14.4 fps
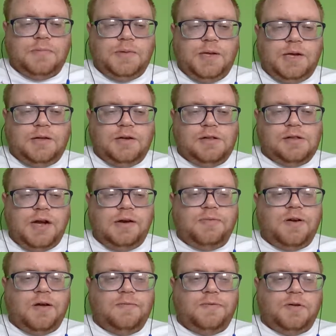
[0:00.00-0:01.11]
yeah, that is kind of
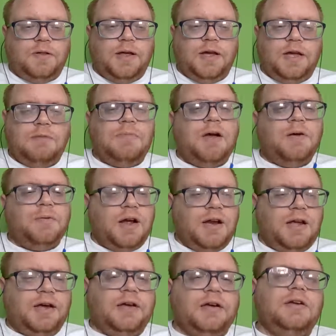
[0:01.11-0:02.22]
how I feel like in my
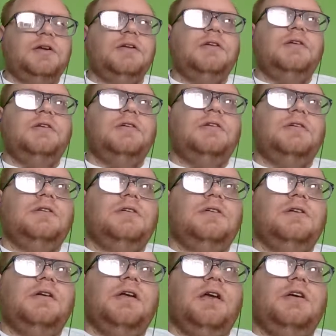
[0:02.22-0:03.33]
writing,
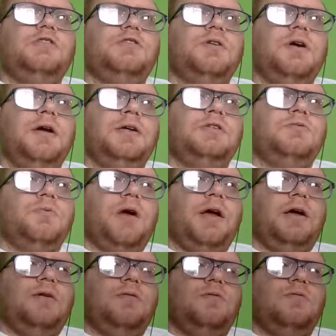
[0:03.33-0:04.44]
in trying to
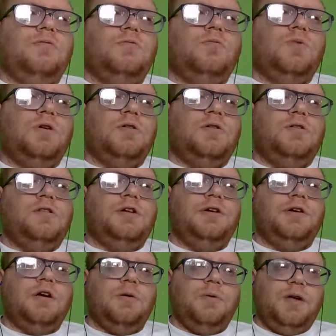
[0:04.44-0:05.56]
write worlds that
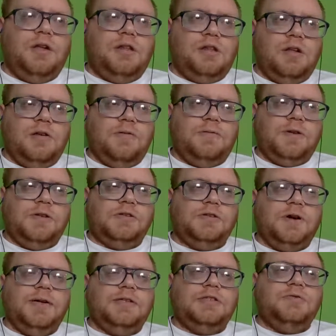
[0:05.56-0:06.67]
are cohesive and
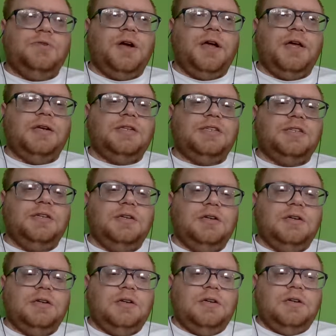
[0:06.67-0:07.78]
trying to write
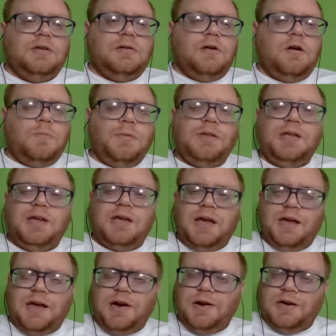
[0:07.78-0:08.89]
openly gay
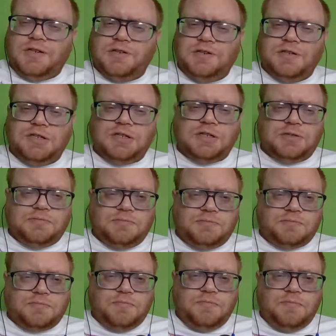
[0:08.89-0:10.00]
characters,
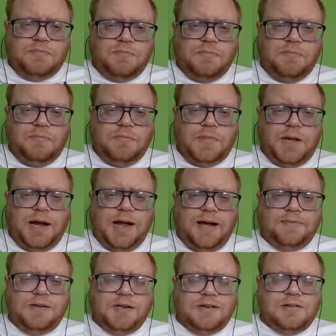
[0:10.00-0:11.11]
I
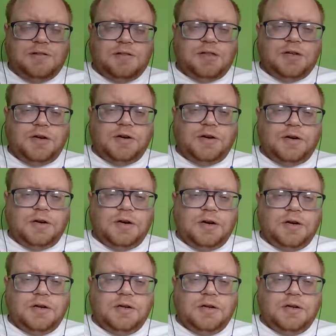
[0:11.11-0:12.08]
have to consider